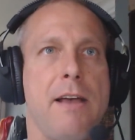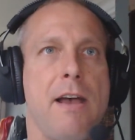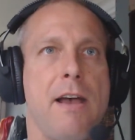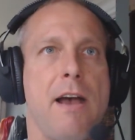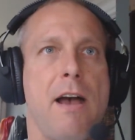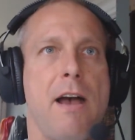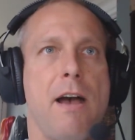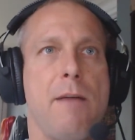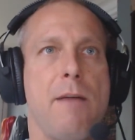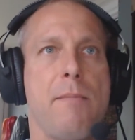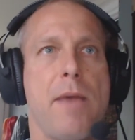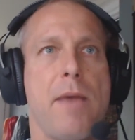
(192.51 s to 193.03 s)

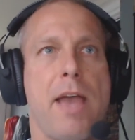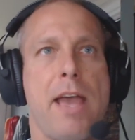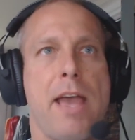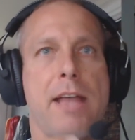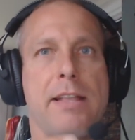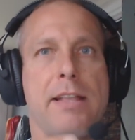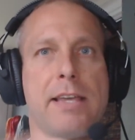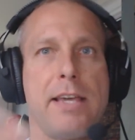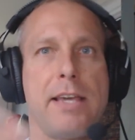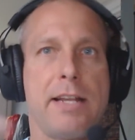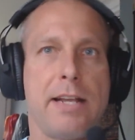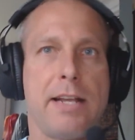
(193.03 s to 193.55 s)

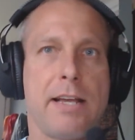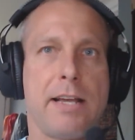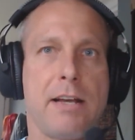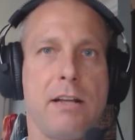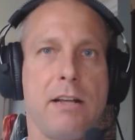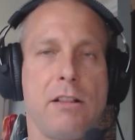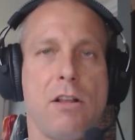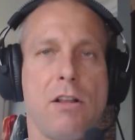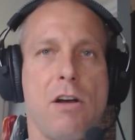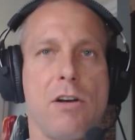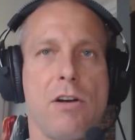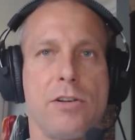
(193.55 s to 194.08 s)
and getting a
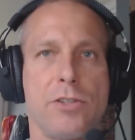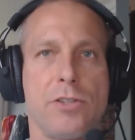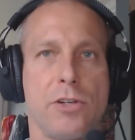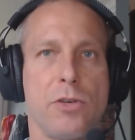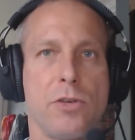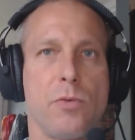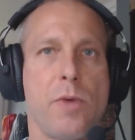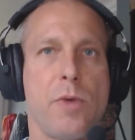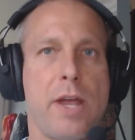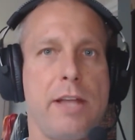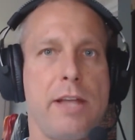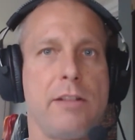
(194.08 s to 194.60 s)
larger
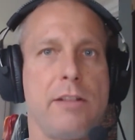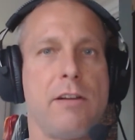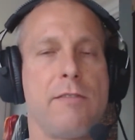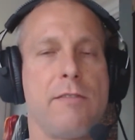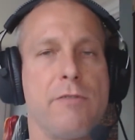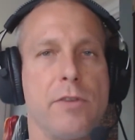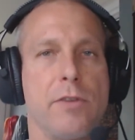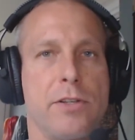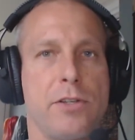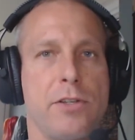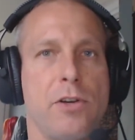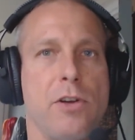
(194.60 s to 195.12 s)
rate of
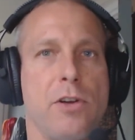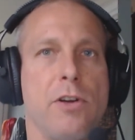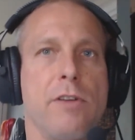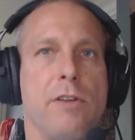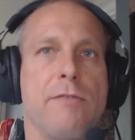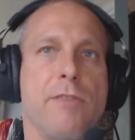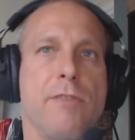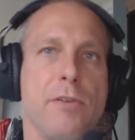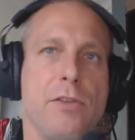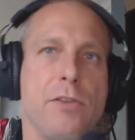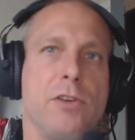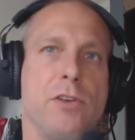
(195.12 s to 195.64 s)
return
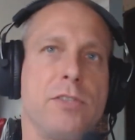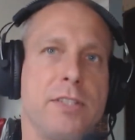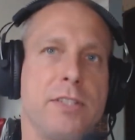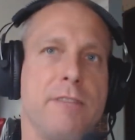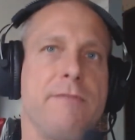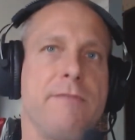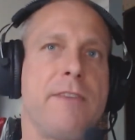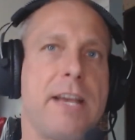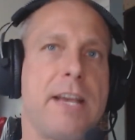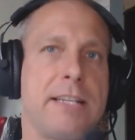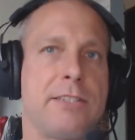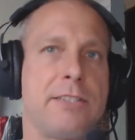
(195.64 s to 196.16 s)
for those
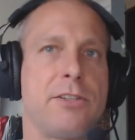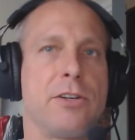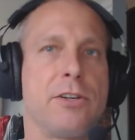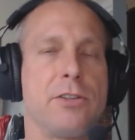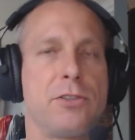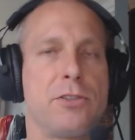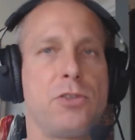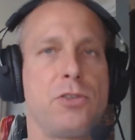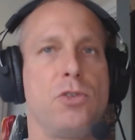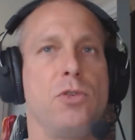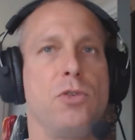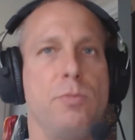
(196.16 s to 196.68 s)

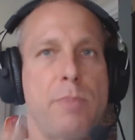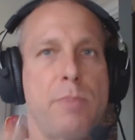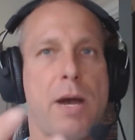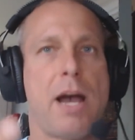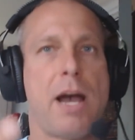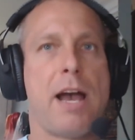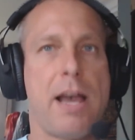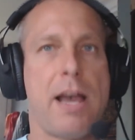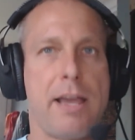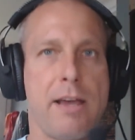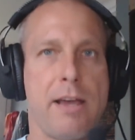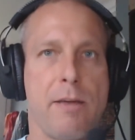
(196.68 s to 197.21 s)
investors who
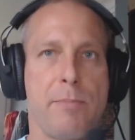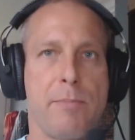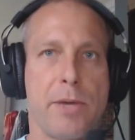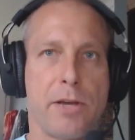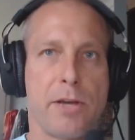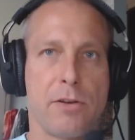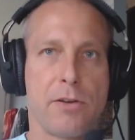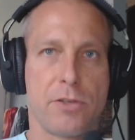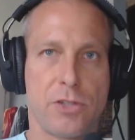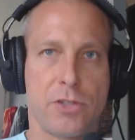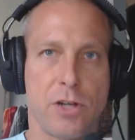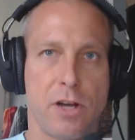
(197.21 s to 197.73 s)
buy a
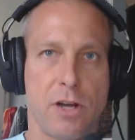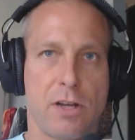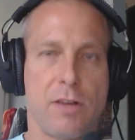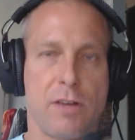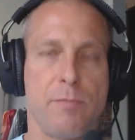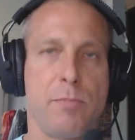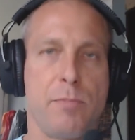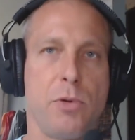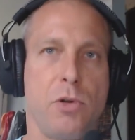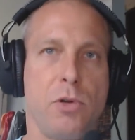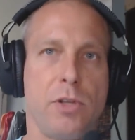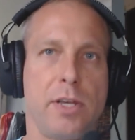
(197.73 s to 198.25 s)
bigger chunk
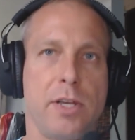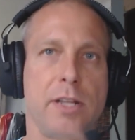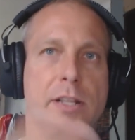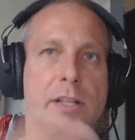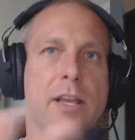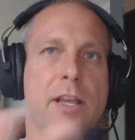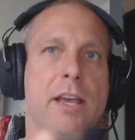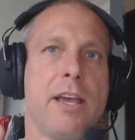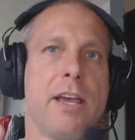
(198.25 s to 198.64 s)
of Bullion